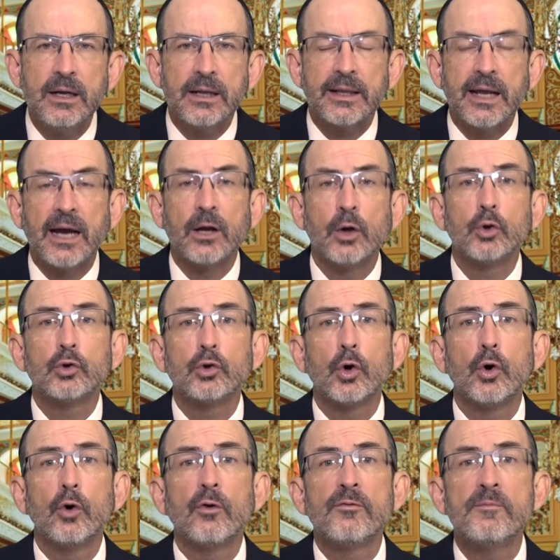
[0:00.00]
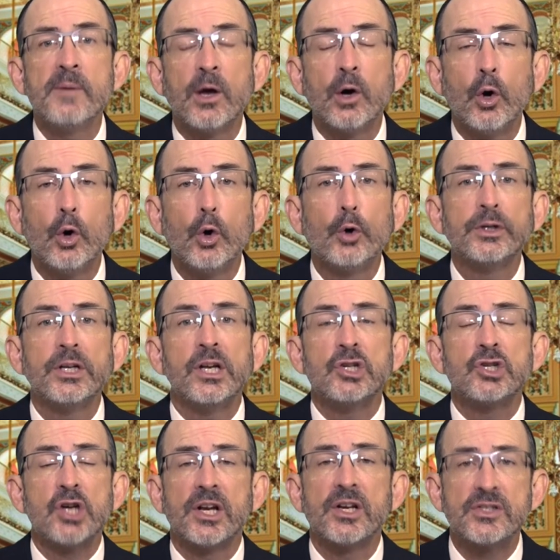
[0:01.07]
like Tov Me'od in
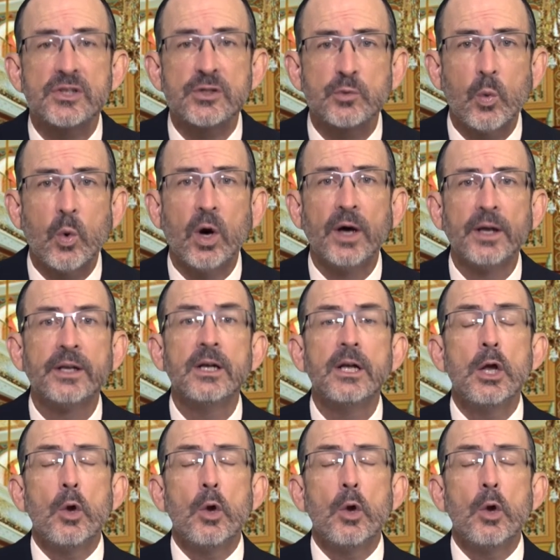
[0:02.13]
Genesis 1,